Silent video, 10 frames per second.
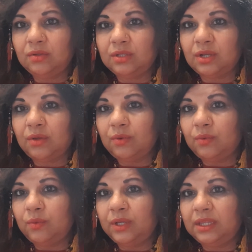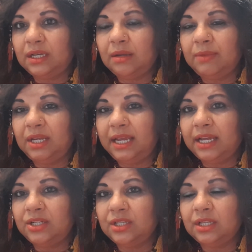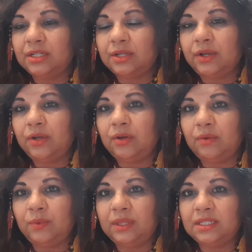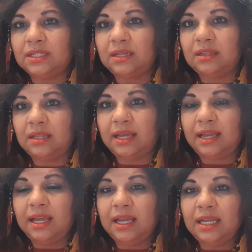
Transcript: So with the communication that's going on with the sun there,